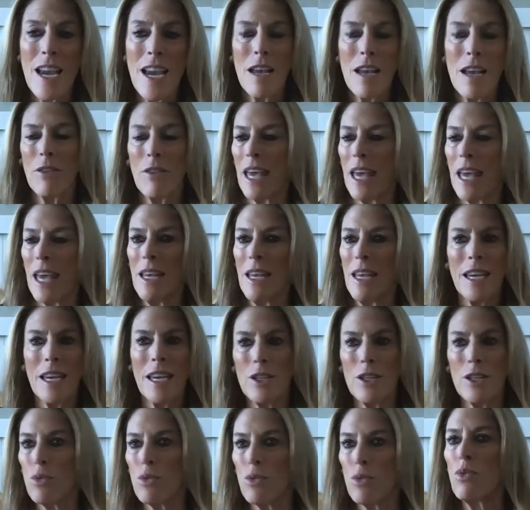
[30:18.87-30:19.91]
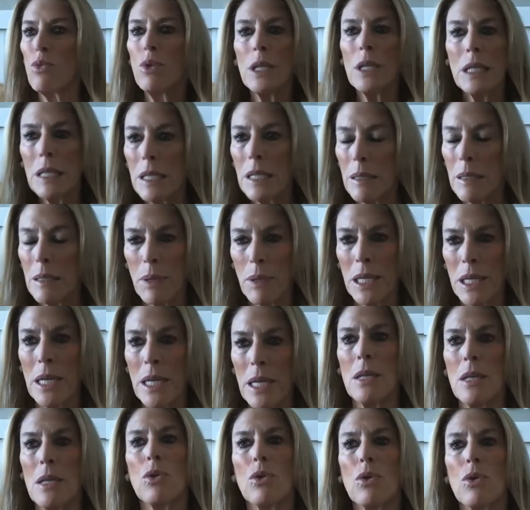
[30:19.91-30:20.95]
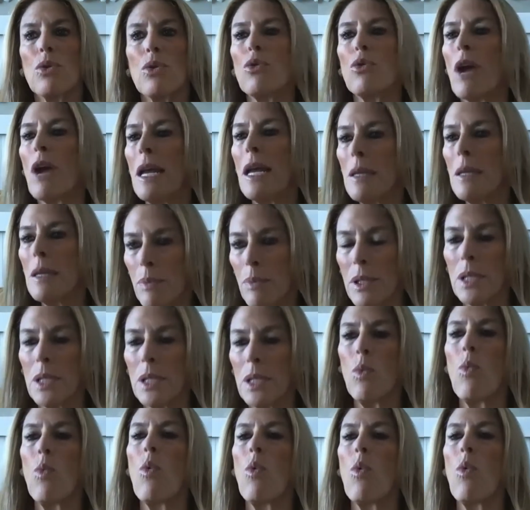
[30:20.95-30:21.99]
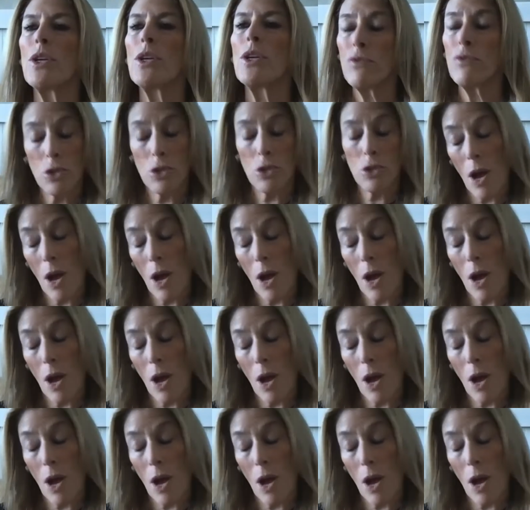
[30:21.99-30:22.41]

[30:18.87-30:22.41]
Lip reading: that it's really been an incredibly wonderful,